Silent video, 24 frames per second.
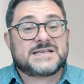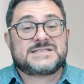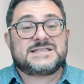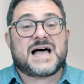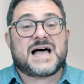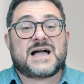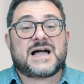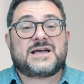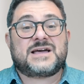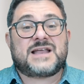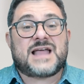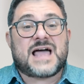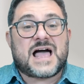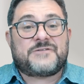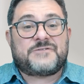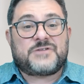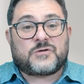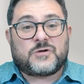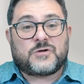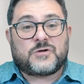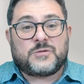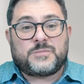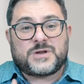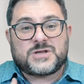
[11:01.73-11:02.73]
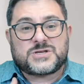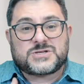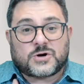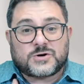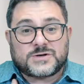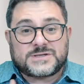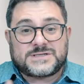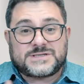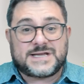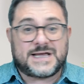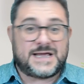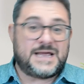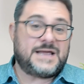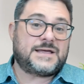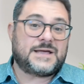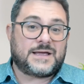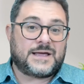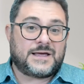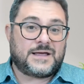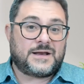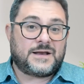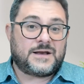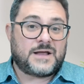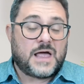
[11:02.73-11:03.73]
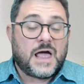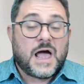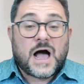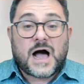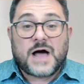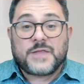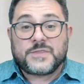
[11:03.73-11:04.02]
is not going to have everybody start taking it